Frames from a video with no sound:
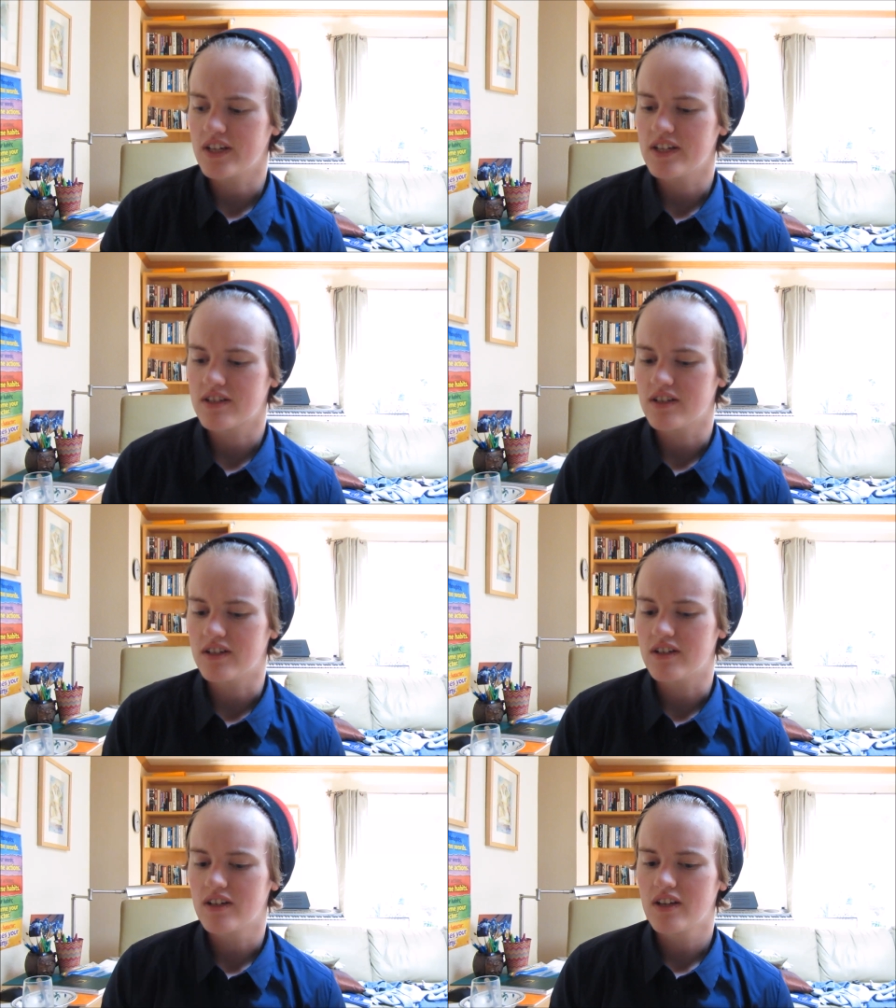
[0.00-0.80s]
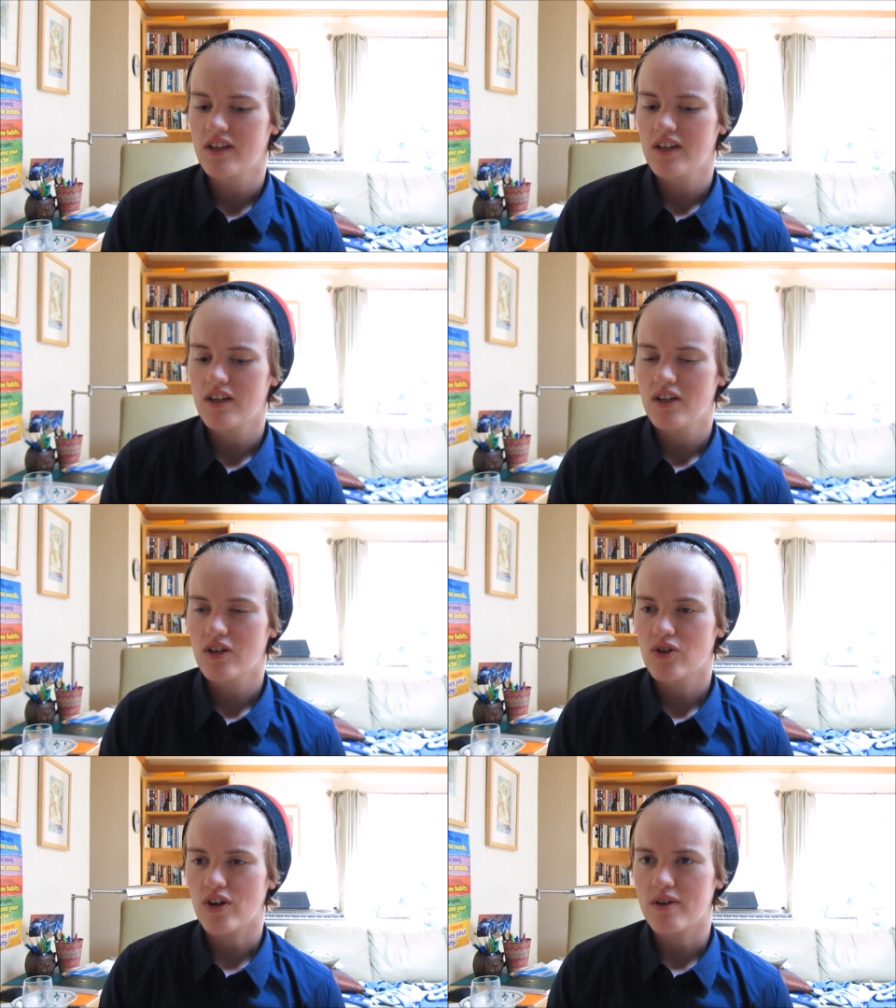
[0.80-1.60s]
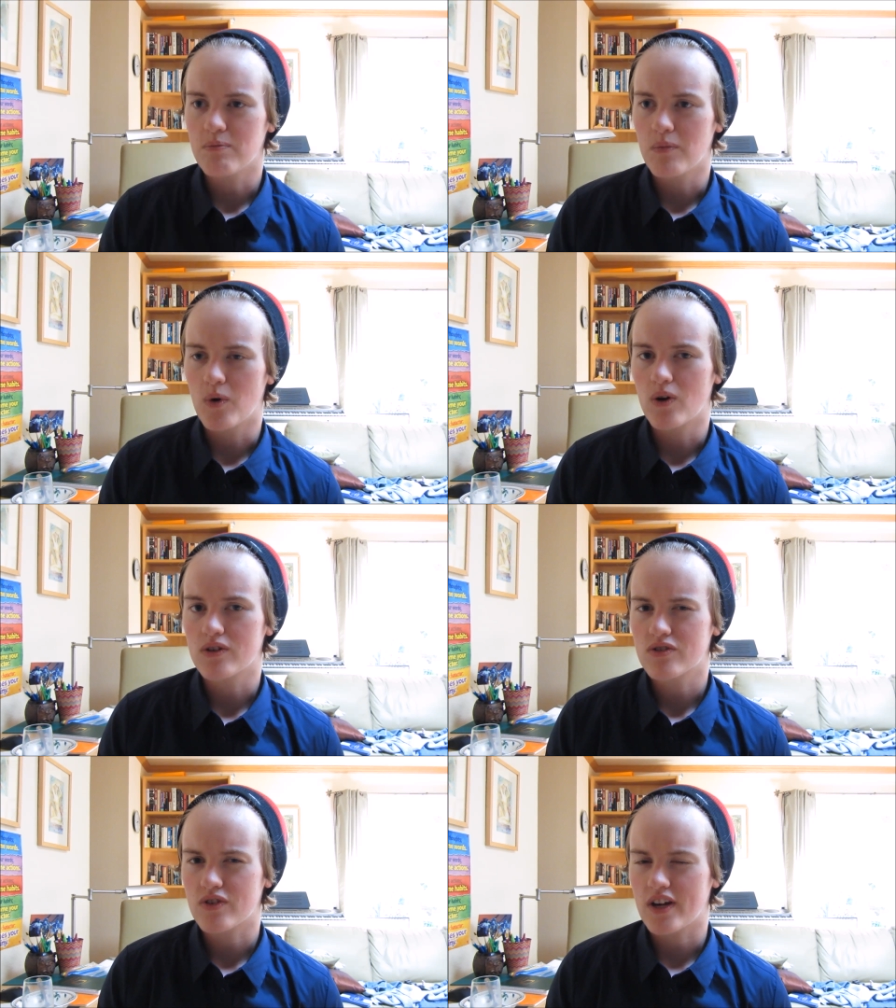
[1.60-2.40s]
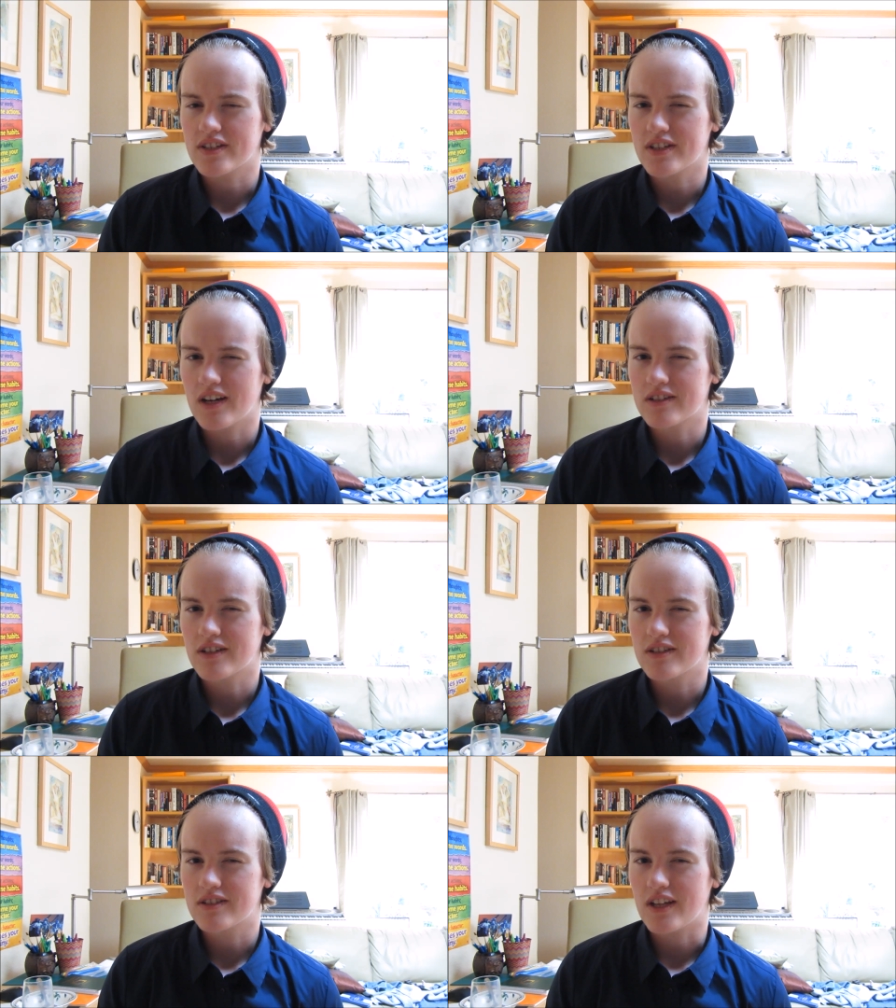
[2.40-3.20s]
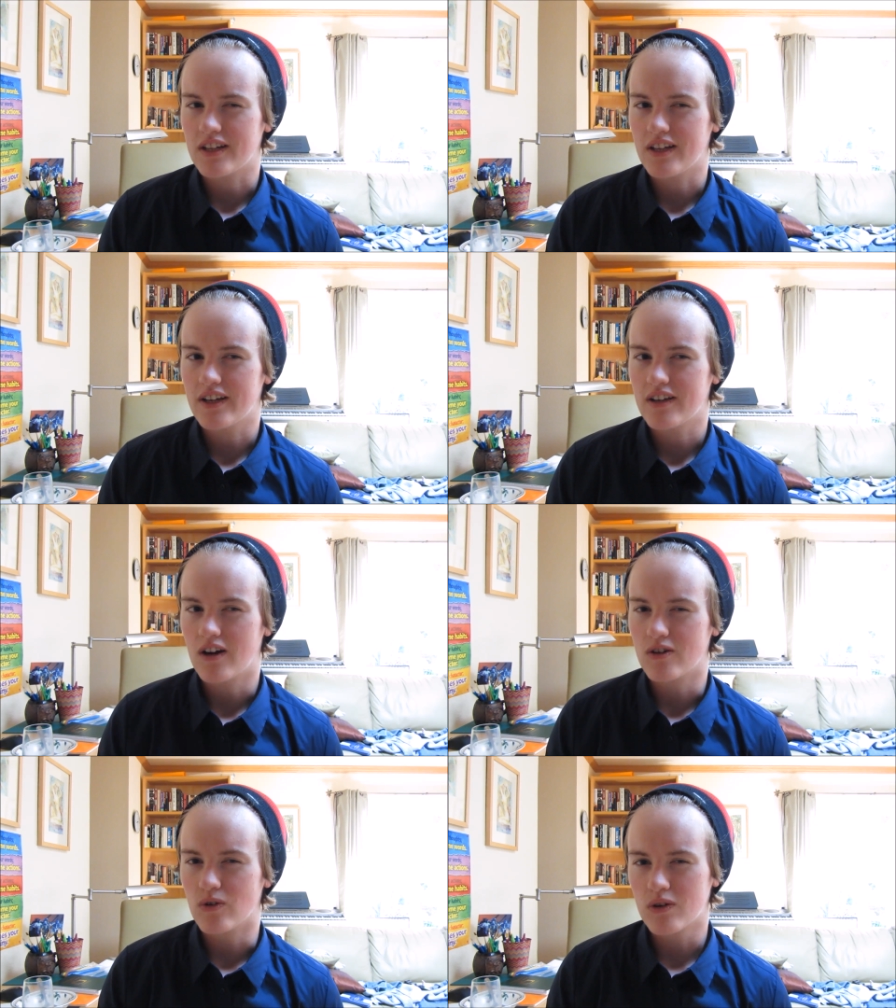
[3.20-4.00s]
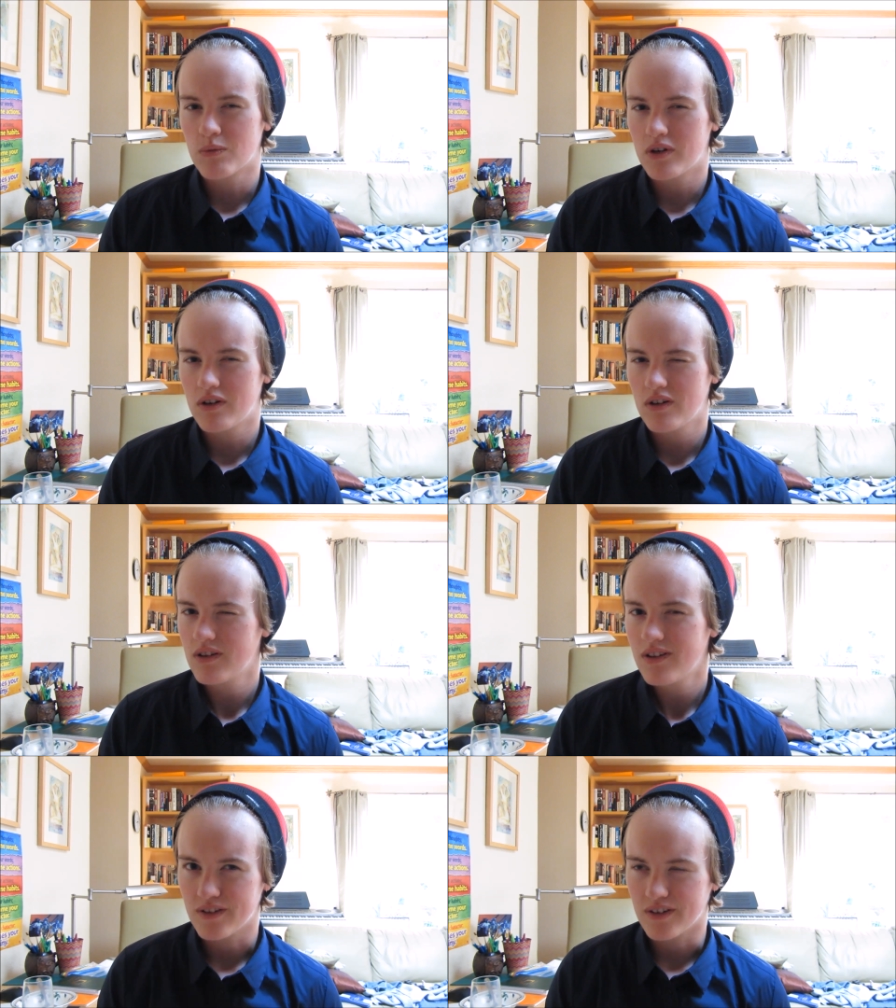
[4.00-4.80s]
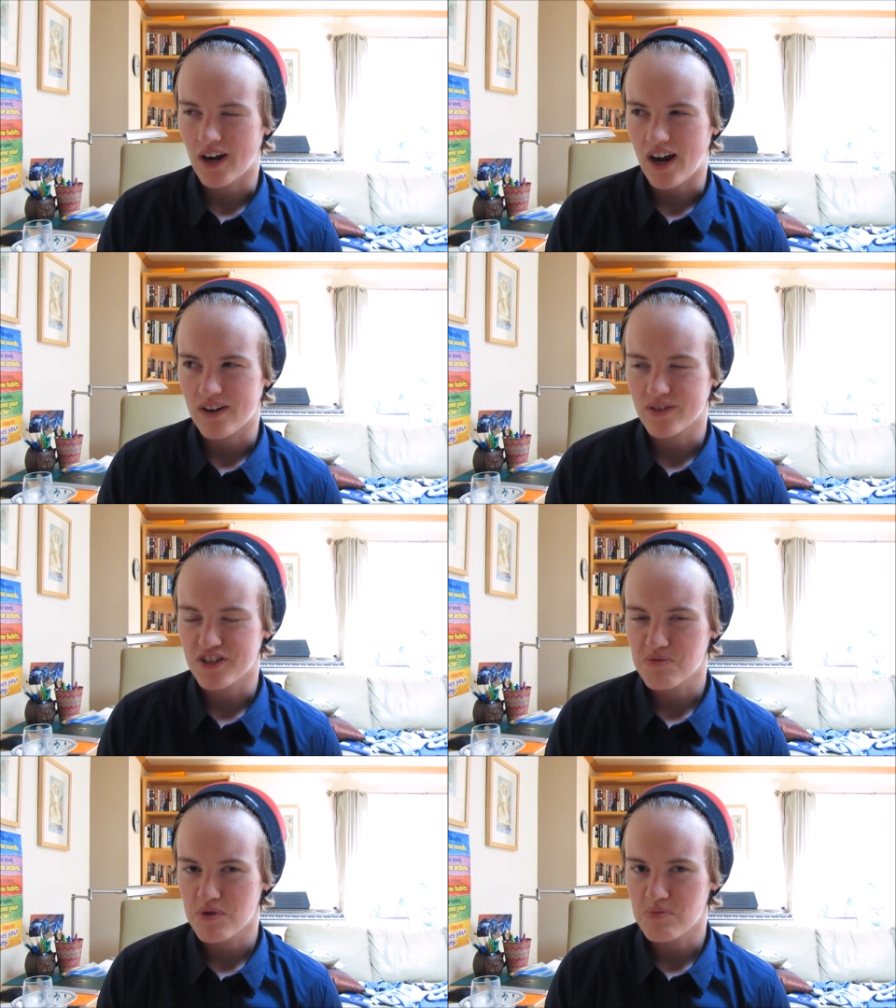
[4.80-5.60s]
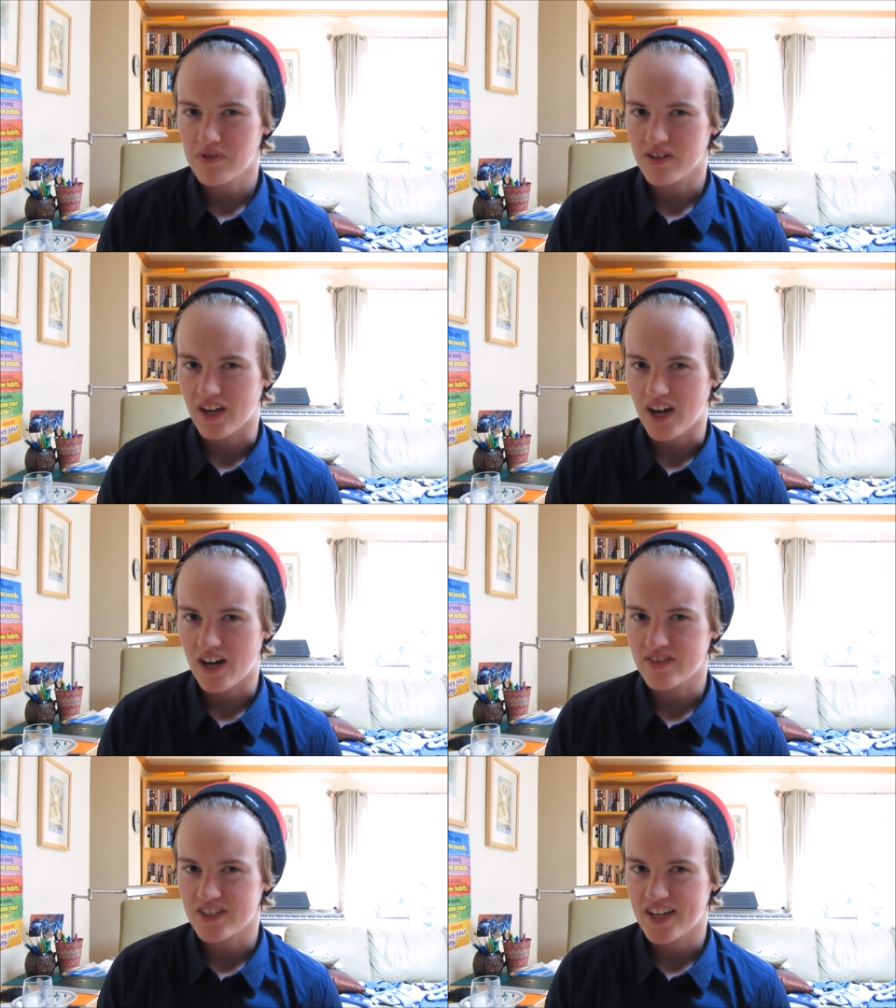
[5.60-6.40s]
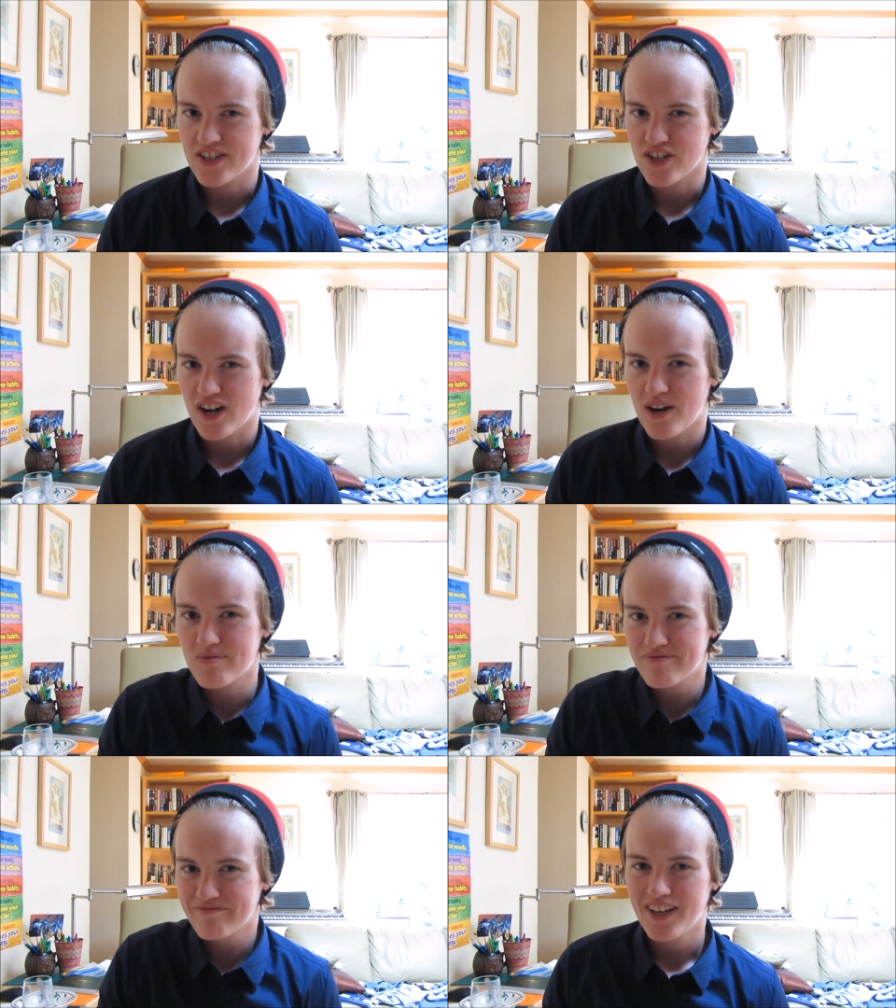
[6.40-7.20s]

need to create more trans characters that like are normal, they're average people, they have a day job,